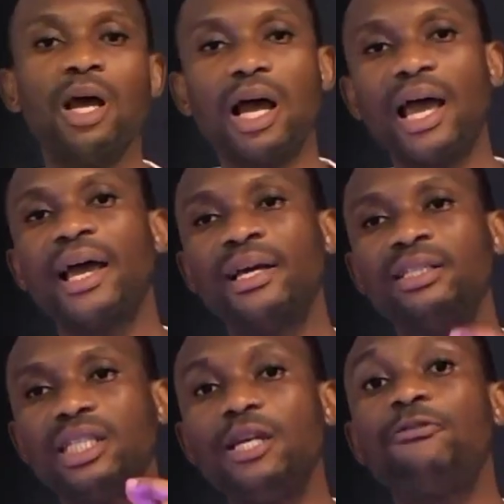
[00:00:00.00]

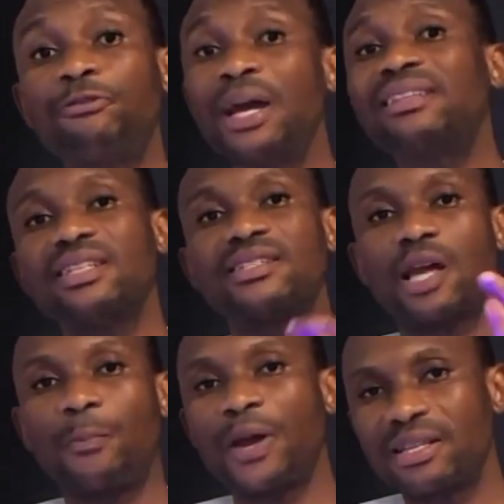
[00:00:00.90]
And if faith is
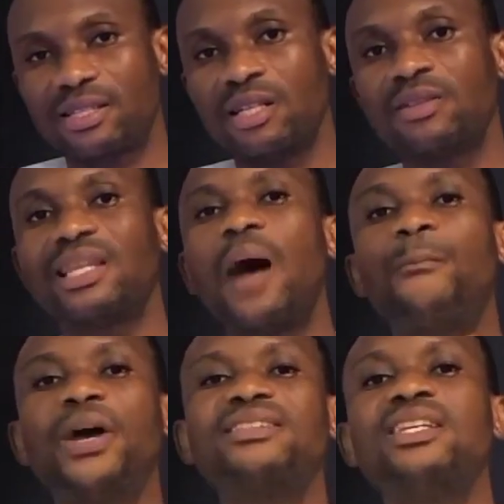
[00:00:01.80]
a person, that
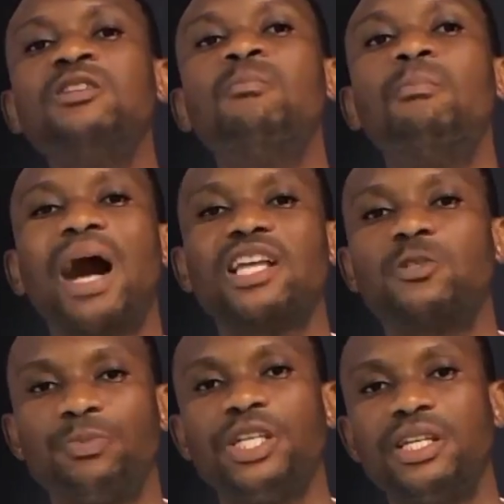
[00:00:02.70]
person
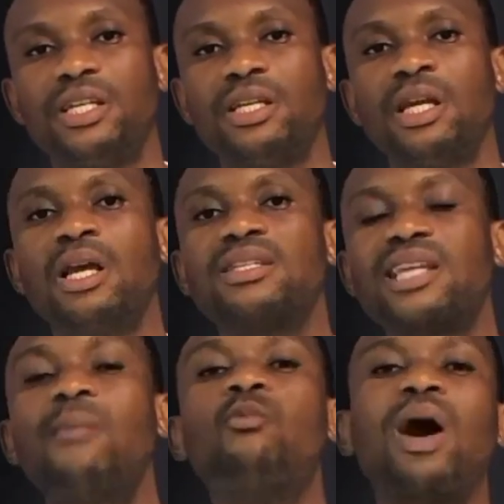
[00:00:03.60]
must be
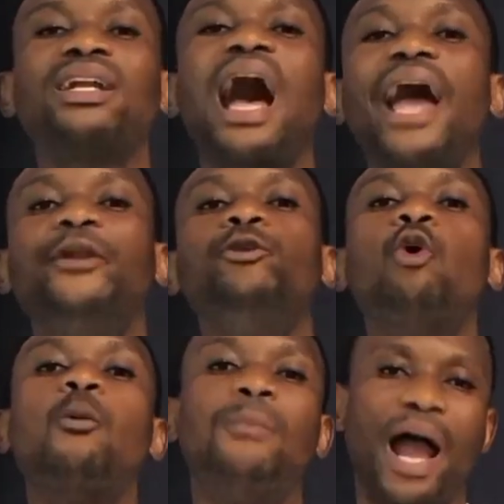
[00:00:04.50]
someone I
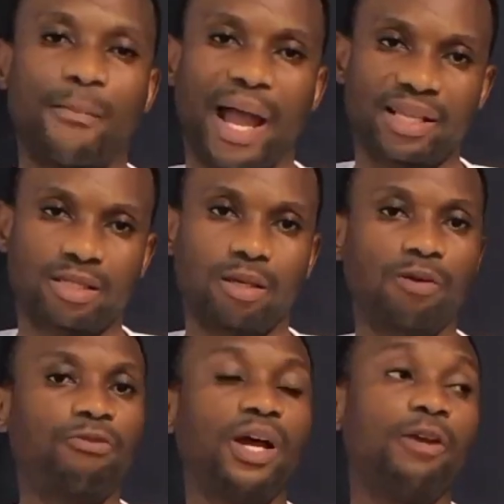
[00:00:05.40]
know by
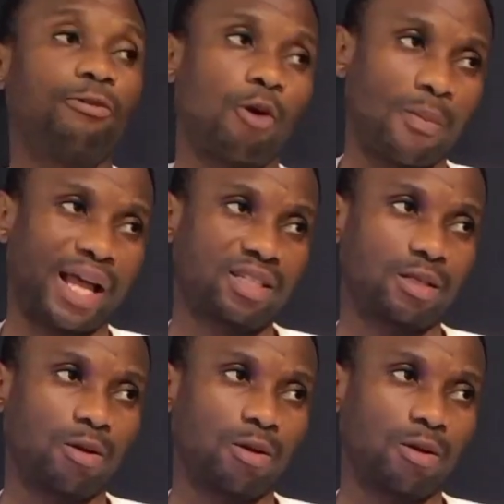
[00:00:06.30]
myself That's and right. for myself.